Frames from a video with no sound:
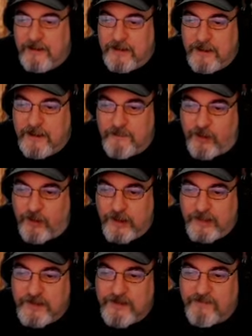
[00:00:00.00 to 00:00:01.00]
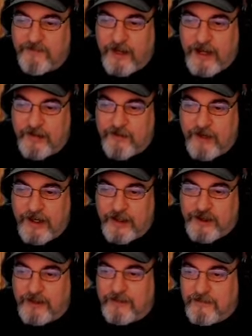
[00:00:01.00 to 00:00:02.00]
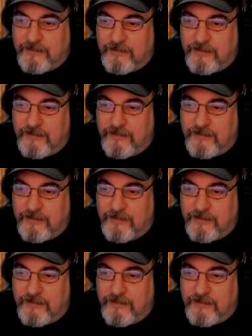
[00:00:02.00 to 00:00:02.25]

the importance of moderation.